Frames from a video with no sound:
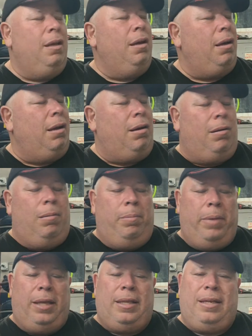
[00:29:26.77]
Oh,
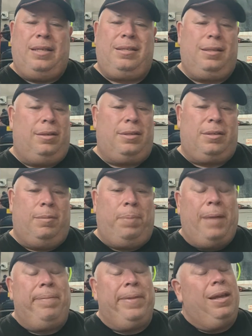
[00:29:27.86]
man, that is sinister.
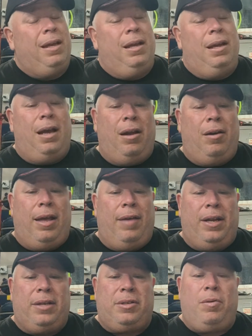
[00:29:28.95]
But I don't have an
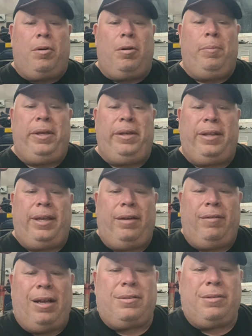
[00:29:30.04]
extra $250,000 laying
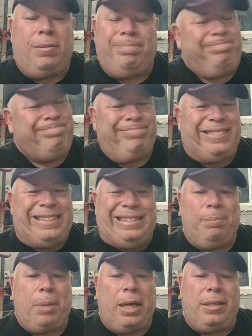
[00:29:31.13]
around, so
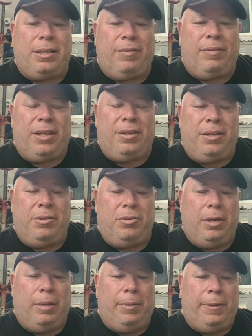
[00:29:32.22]
probably just going to have to continue
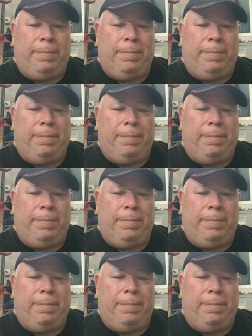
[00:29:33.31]
dreaming.